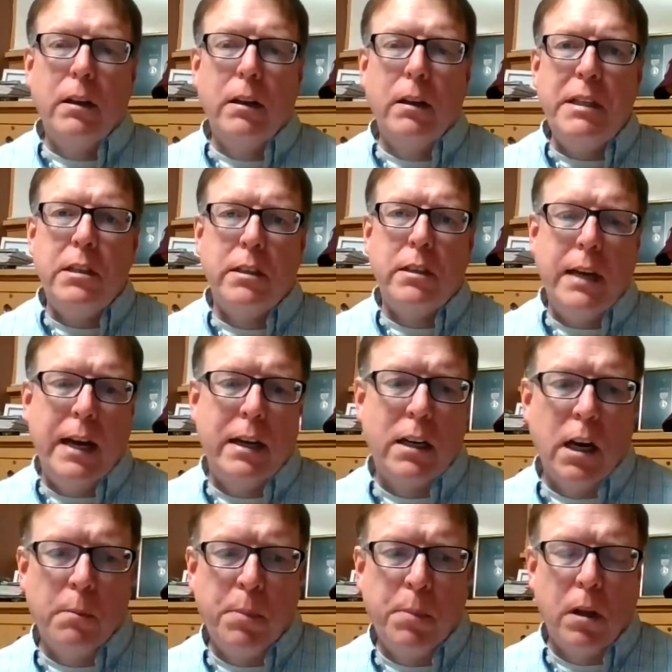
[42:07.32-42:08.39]
and let me just add a
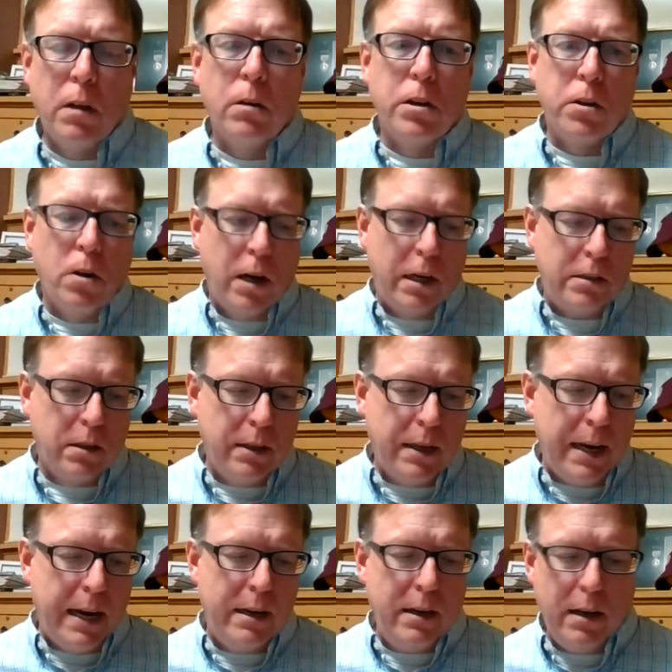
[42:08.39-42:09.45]
couple other thoughts on
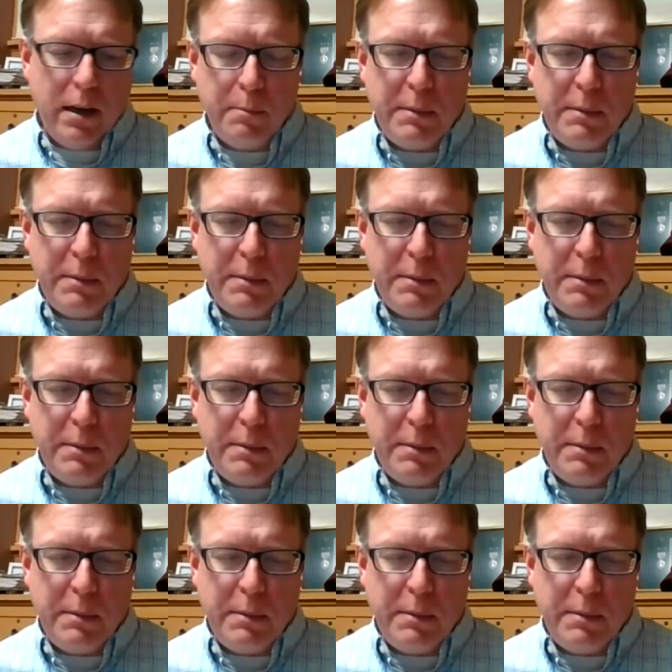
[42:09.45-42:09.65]
that.